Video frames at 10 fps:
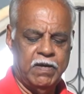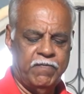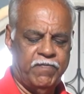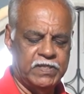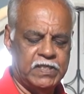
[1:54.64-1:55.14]

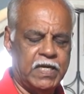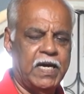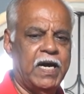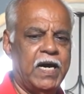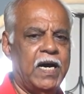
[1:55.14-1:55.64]
First,
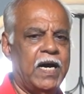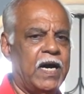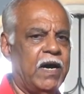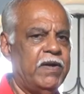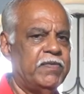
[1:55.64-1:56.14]

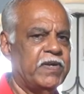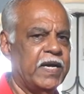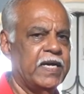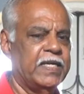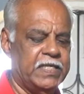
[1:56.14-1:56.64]
I have
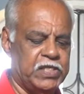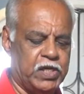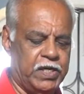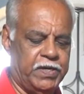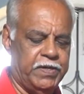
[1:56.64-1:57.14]
taken the
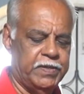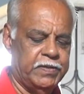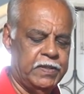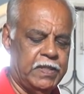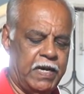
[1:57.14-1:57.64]
chicken.
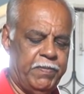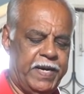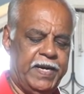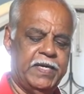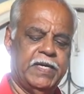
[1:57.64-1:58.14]
I
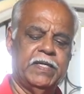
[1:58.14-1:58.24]
made it